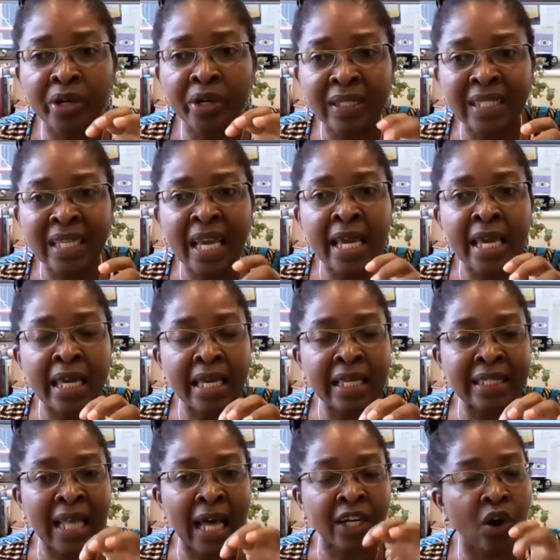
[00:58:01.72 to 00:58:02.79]
we're saying
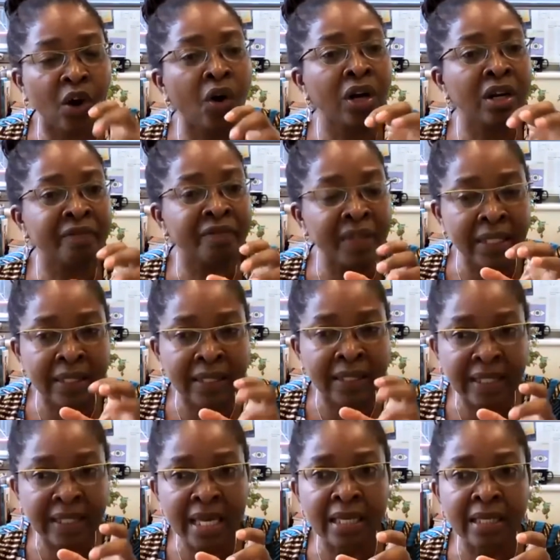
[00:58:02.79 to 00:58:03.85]
is that all of these
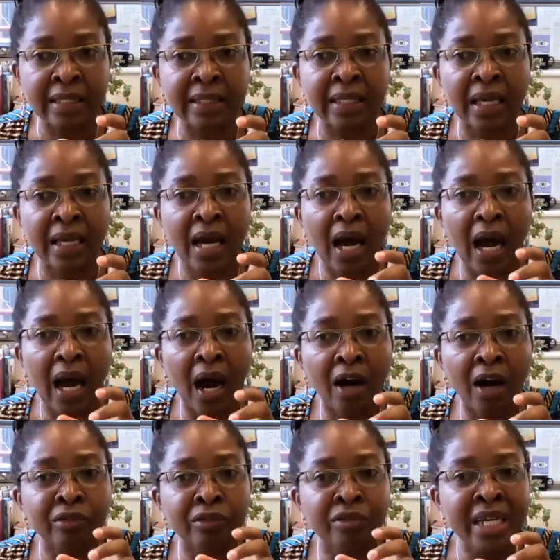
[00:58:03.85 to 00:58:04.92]
things
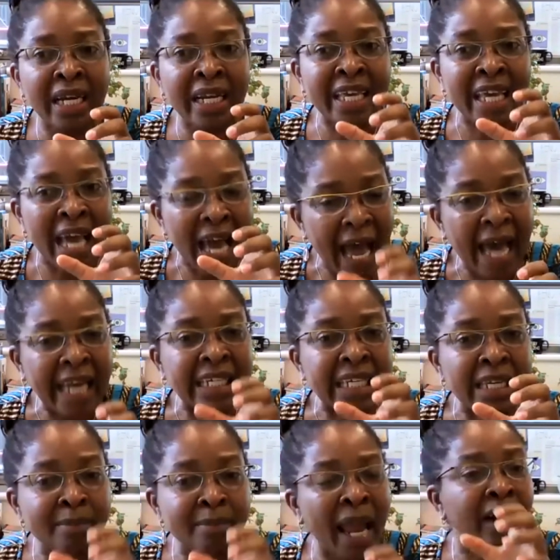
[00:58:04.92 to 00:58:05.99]
are really
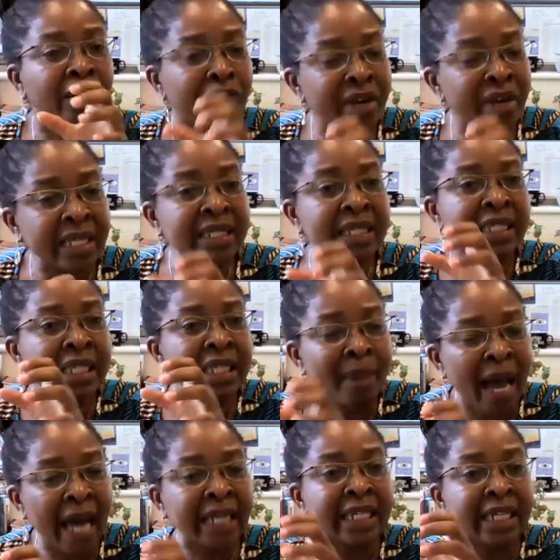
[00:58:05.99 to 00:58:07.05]
anti-Black racism,
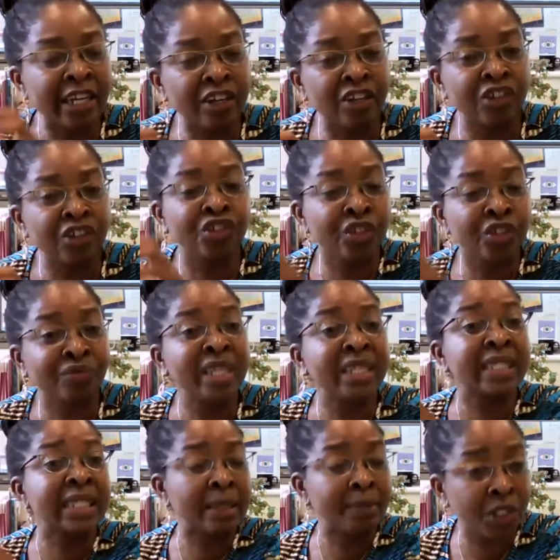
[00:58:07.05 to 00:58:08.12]
anti-Indigenous
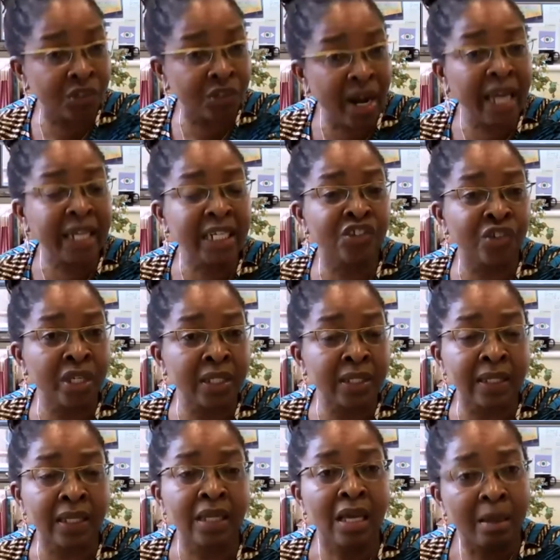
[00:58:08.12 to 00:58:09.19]
racism strategies,
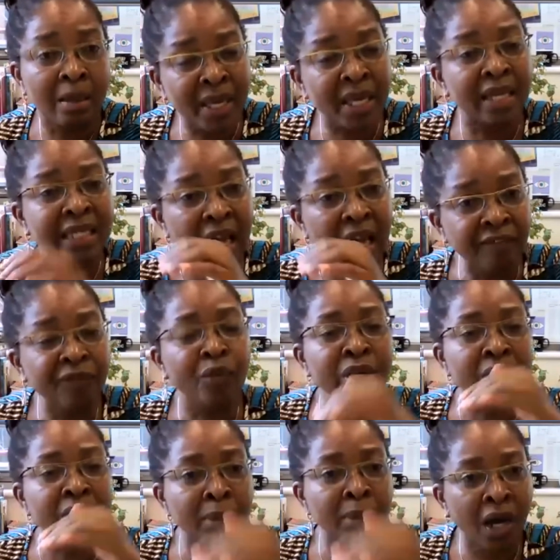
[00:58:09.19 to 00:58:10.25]
because
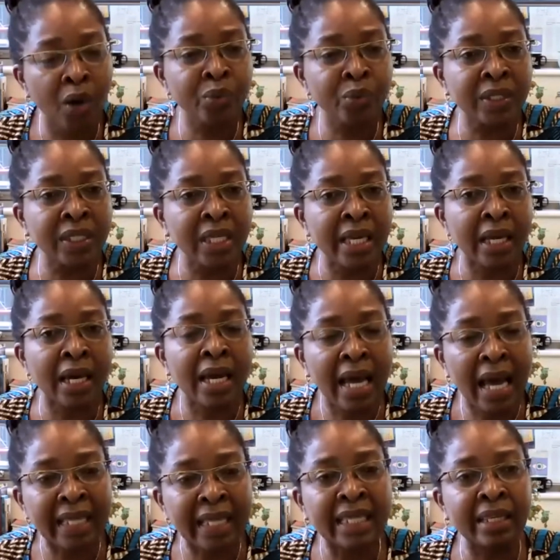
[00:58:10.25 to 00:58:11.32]
affordable housing
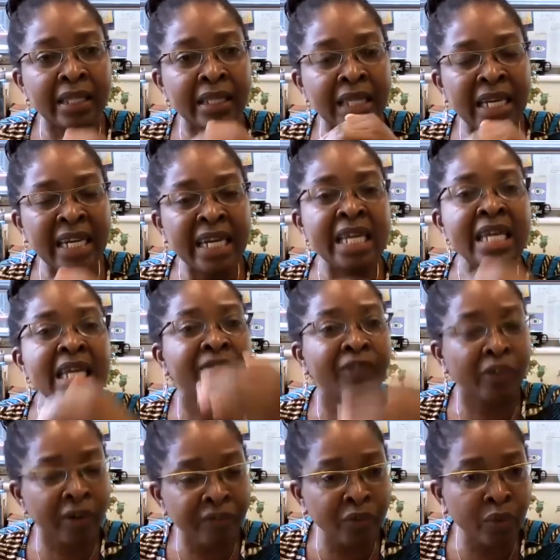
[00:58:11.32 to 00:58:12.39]
and the need
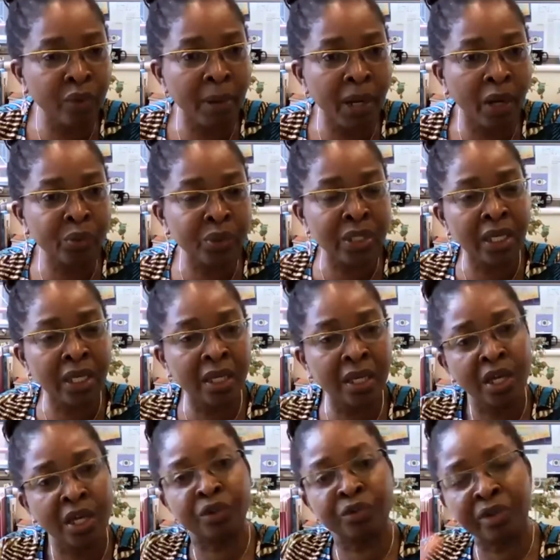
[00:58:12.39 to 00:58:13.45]
for affordable housing
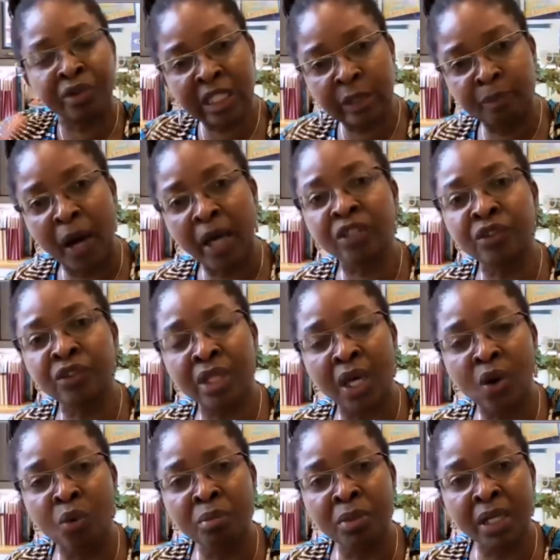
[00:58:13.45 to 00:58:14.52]
to respond to the
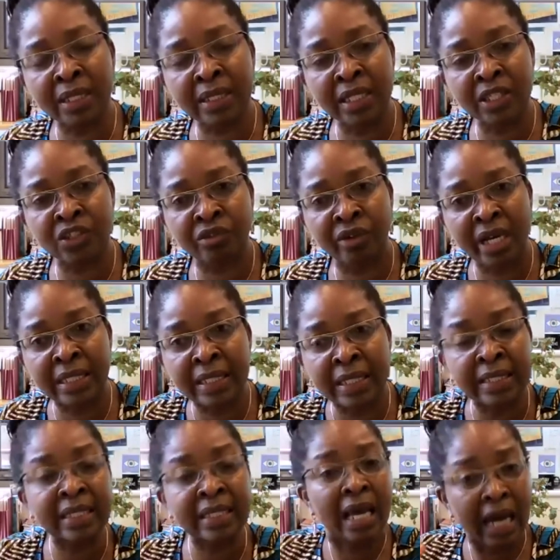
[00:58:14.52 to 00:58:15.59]
homelessness
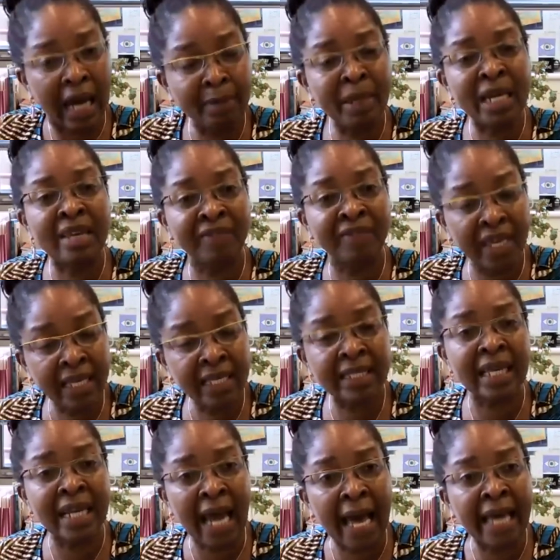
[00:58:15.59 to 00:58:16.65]
crisis, I believe, is
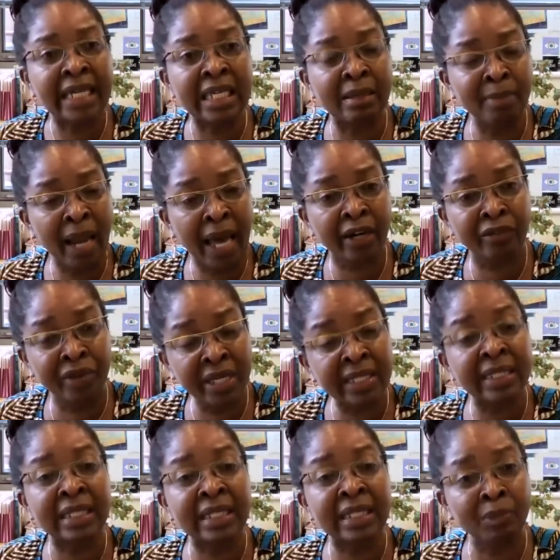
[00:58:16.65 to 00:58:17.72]
an anti-Black
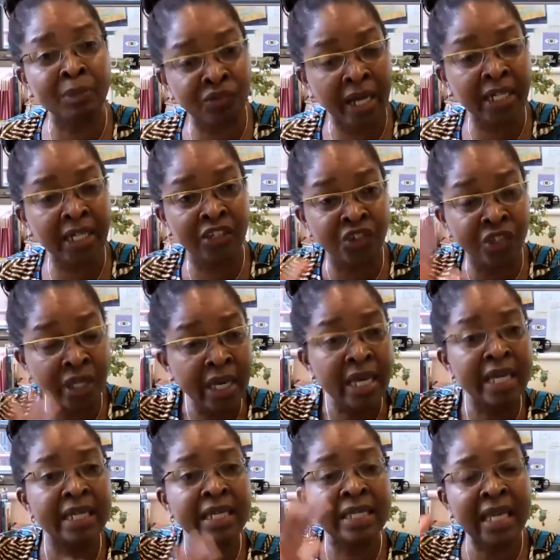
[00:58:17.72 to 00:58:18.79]
racism strategy.
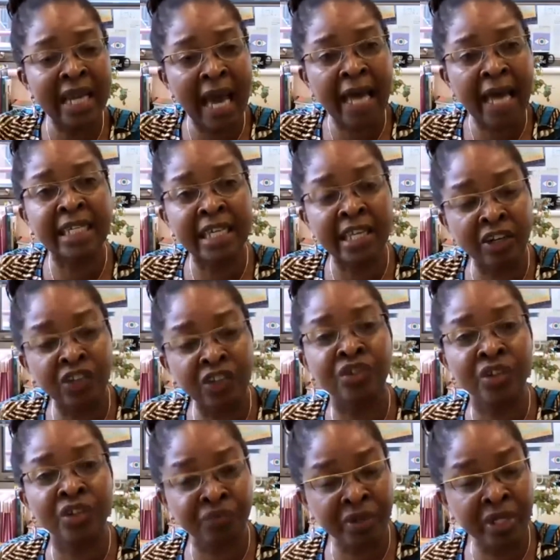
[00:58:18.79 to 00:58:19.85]
It is an
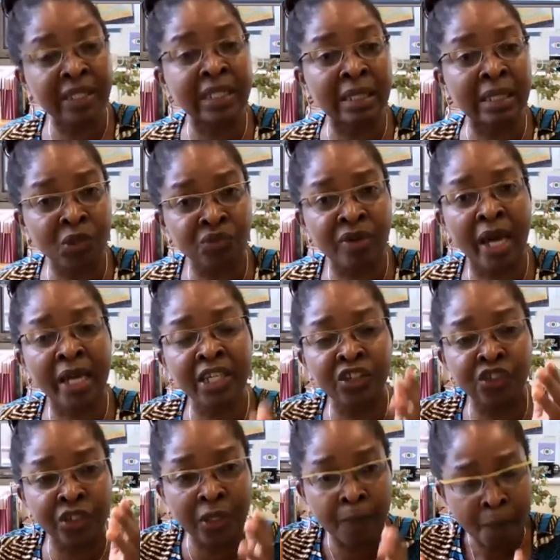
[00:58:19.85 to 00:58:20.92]
anti-Indigenous racism
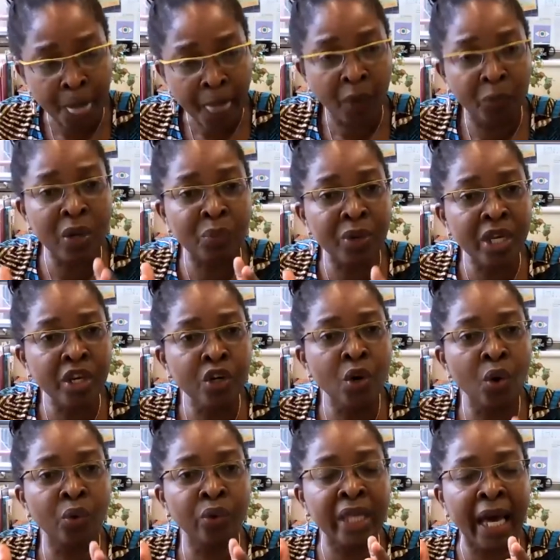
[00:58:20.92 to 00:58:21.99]
strategy when we
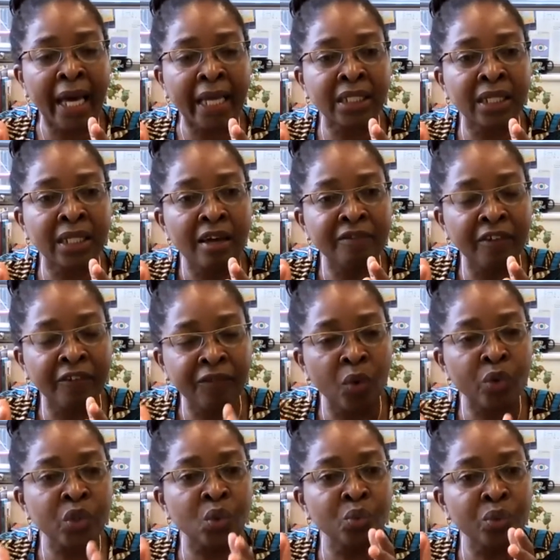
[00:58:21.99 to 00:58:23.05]
know that for
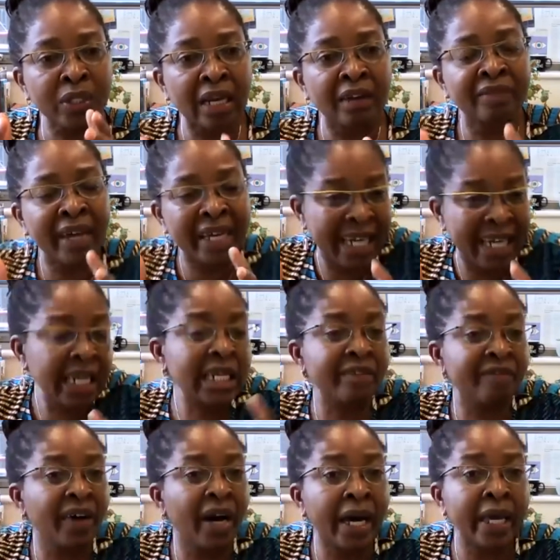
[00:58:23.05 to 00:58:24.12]
folks who
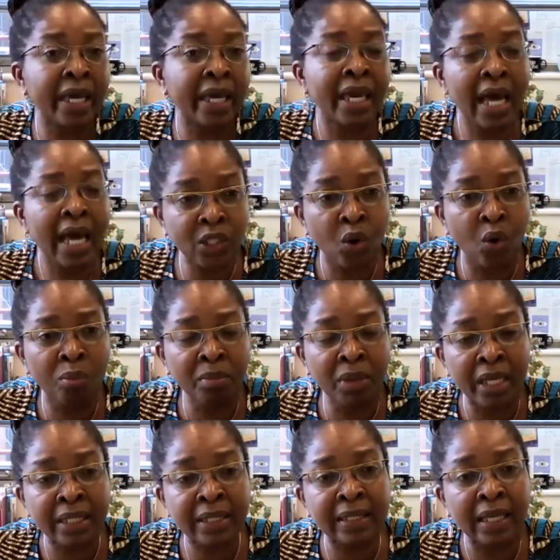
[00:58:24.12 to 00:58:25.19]
self-identify as
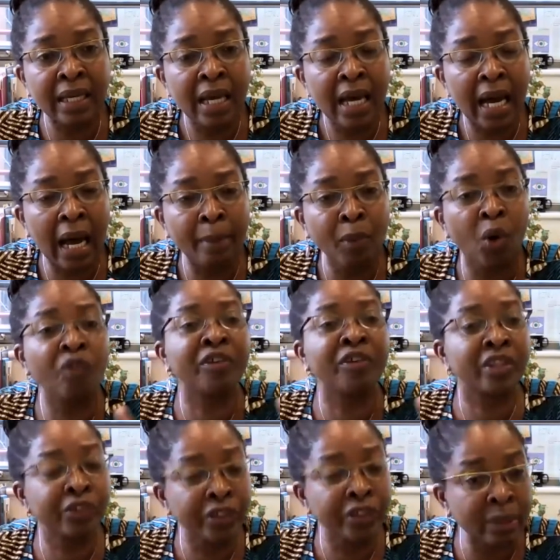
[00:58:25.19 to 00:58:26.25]
homeless, over
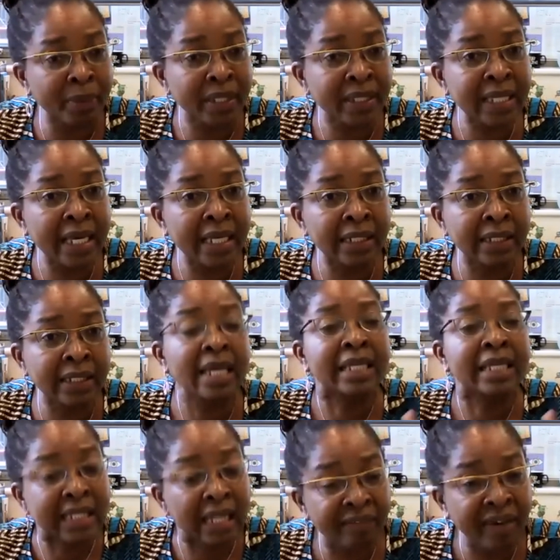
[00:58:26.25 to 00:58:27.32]
30%
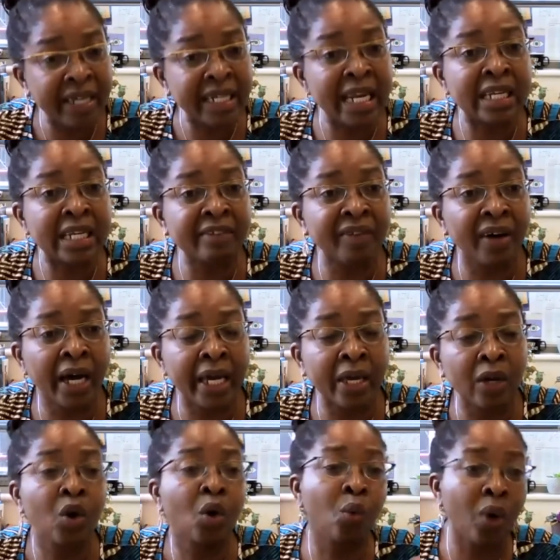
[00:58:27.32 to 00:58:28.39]
self-identify
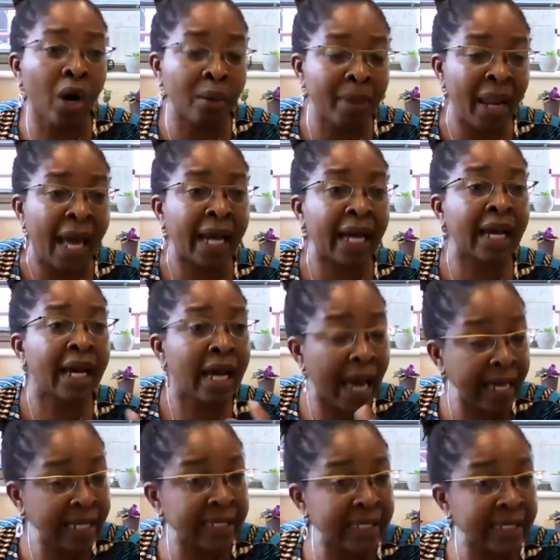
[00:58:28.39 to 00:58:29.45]
who are Black
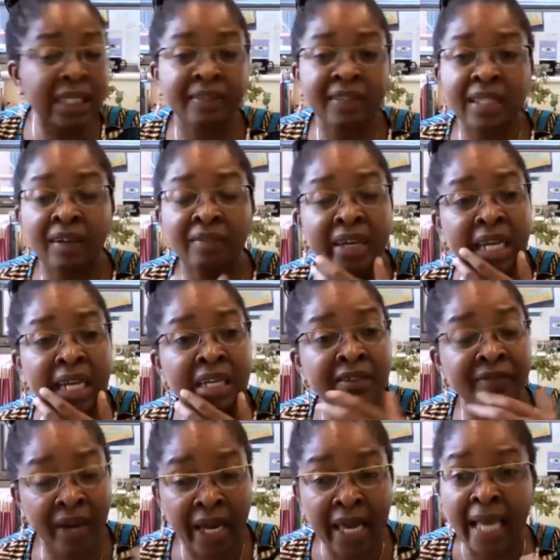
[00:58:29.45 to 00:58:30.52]
and
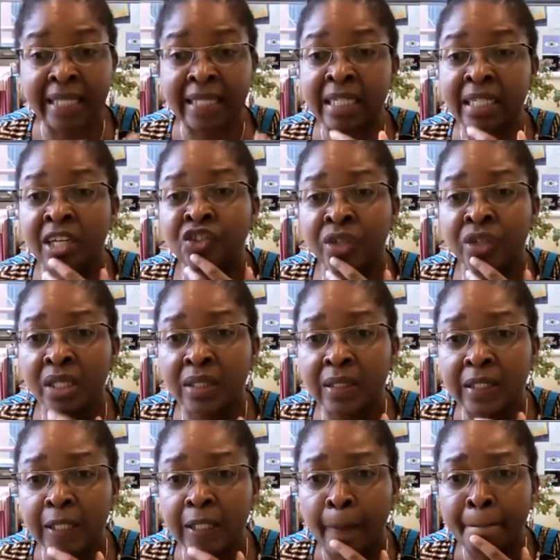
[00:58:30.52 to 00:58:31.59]
self-identify as
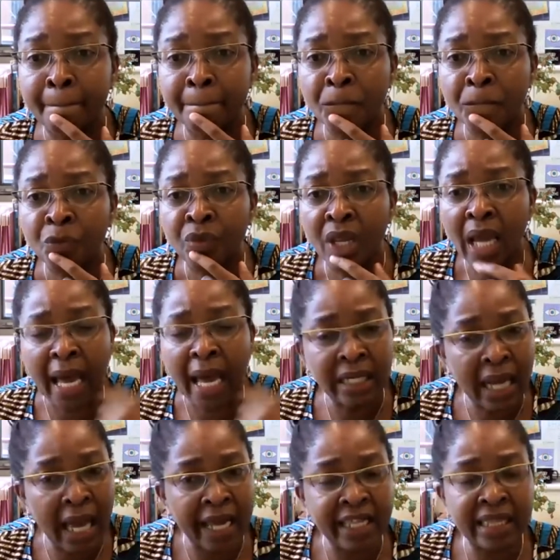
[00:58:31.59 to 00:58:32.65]
Indigenous.
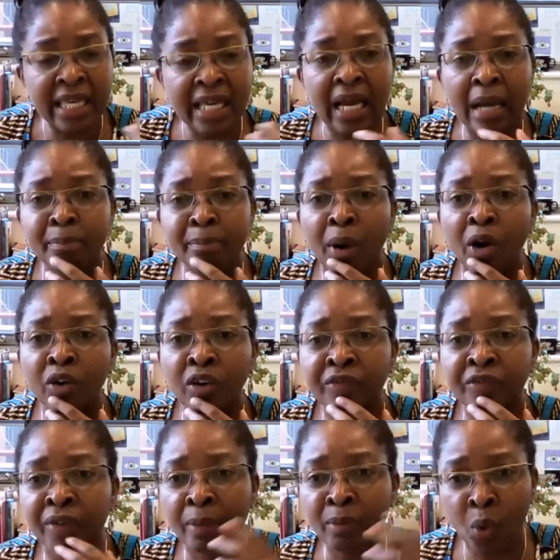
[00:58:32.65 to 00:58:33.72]
And I think I borrow
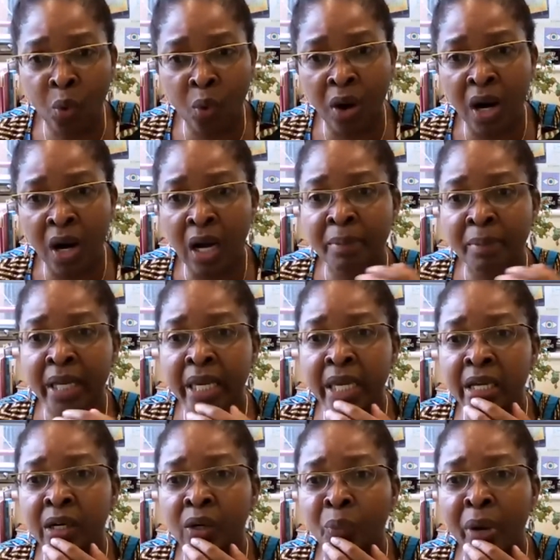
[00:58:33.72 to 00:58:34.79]
from Kwame
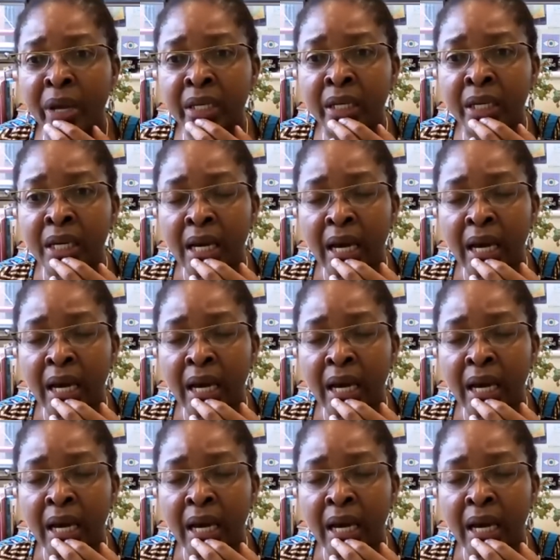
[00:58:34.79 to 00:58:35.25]
here when